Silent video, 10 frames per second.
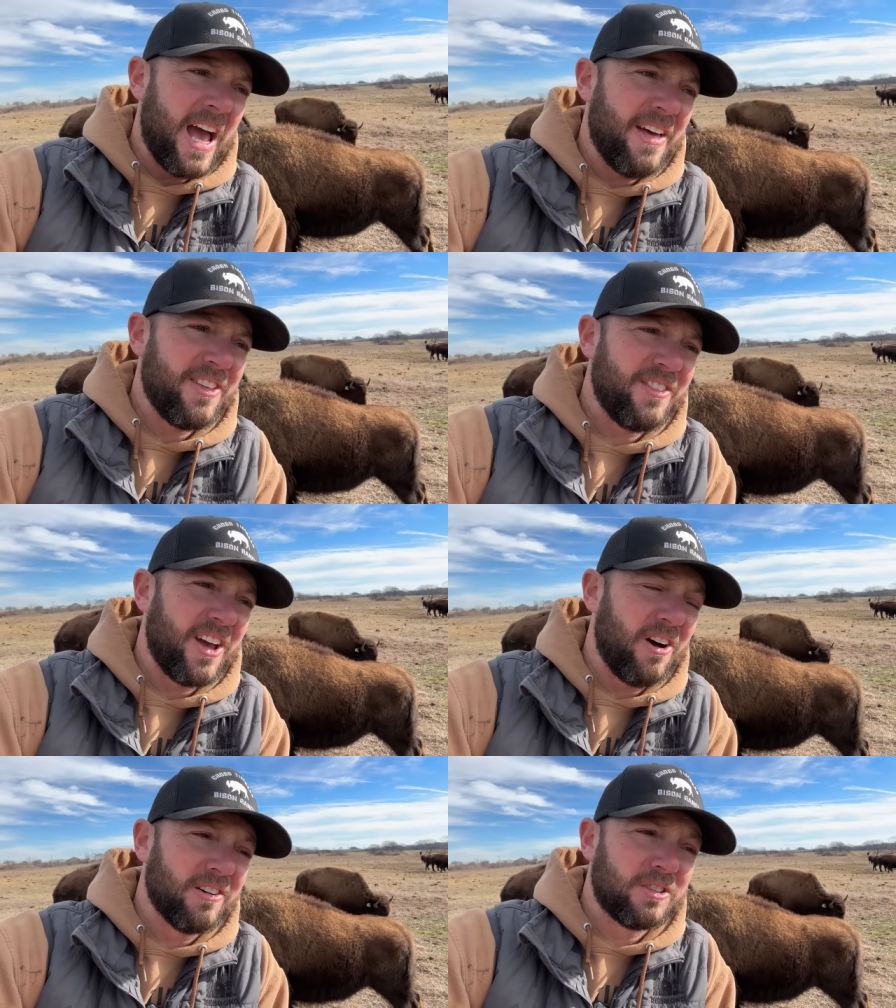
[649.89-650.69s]
and then they
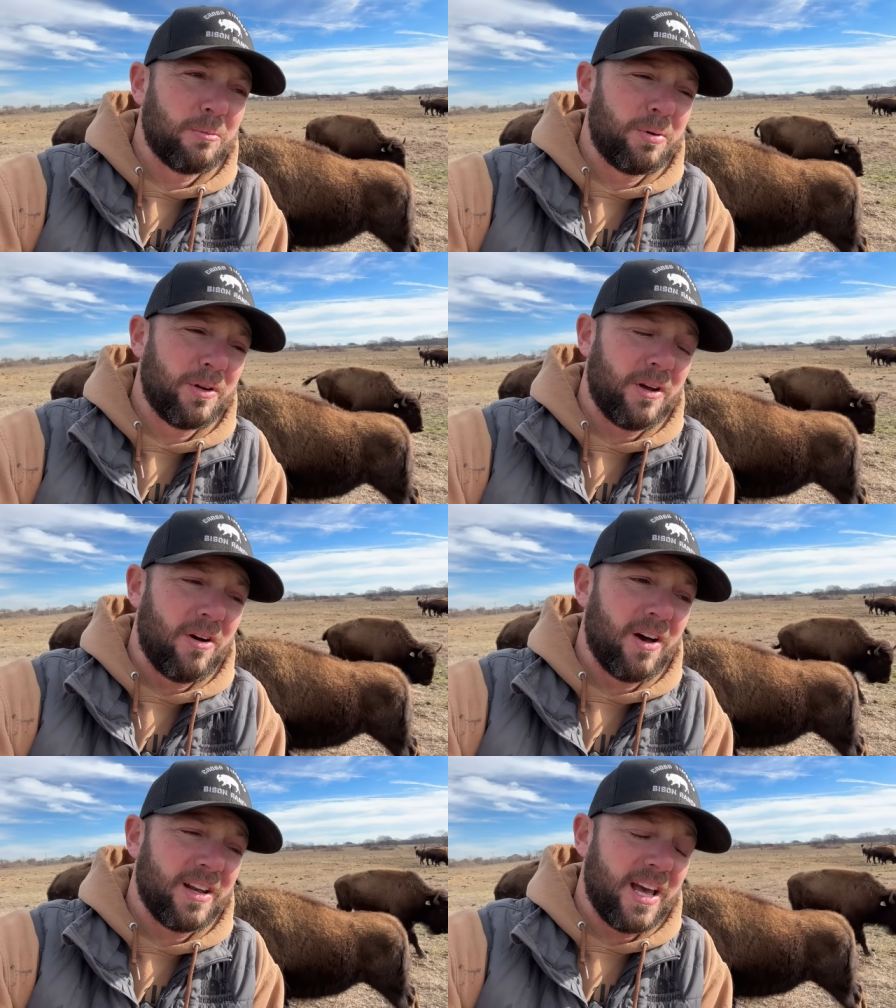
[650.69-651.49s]
also put
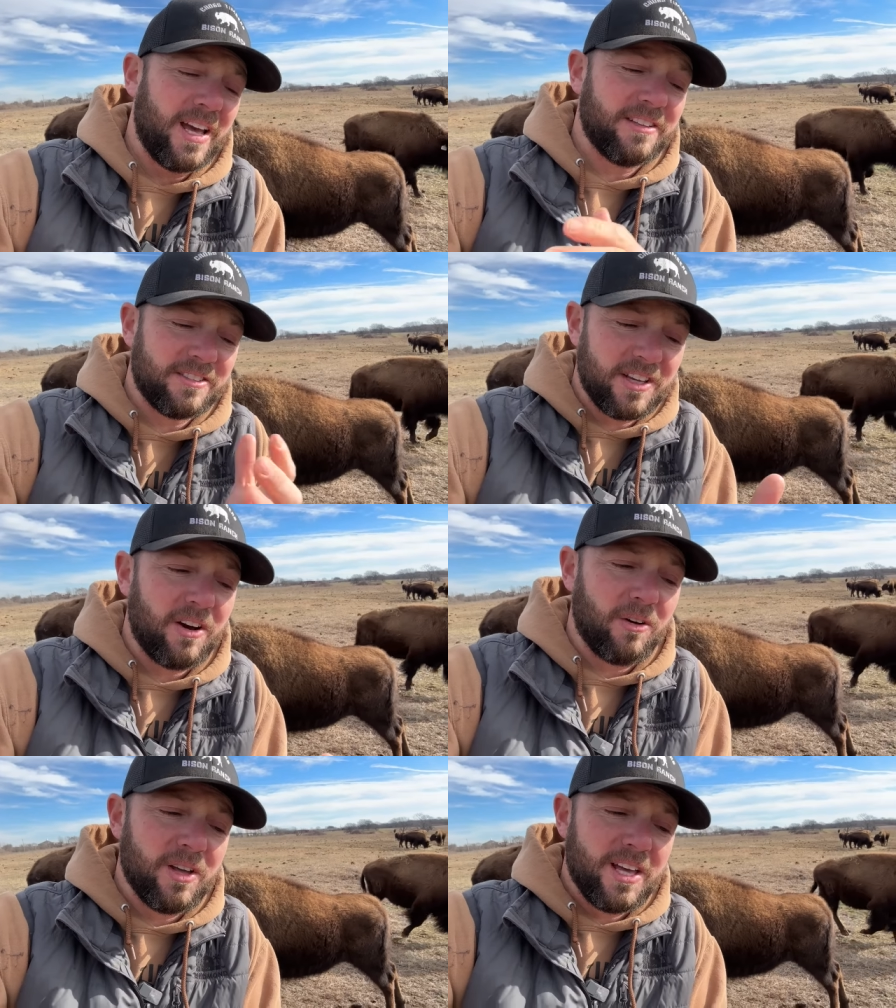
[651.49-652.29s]
on a
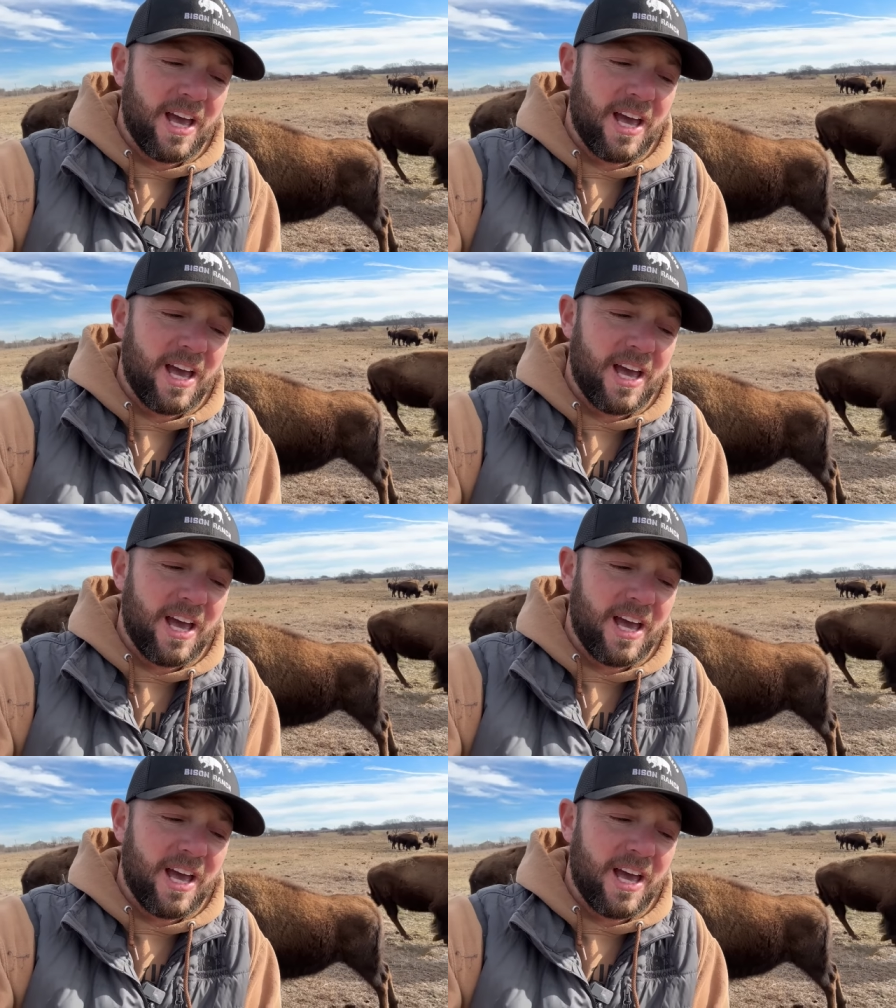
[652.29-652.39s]
sale.